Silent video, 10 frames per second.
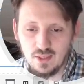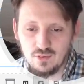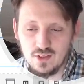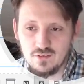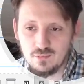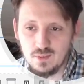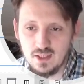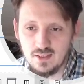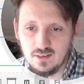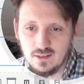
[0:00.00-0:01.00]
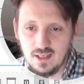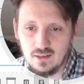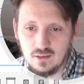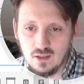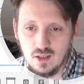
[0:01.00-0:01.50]
and this we can
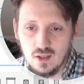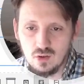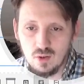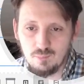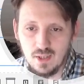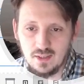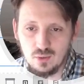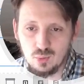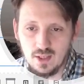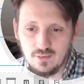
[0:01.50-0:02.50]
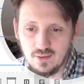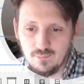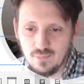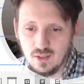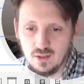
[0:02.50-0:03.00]
again combine together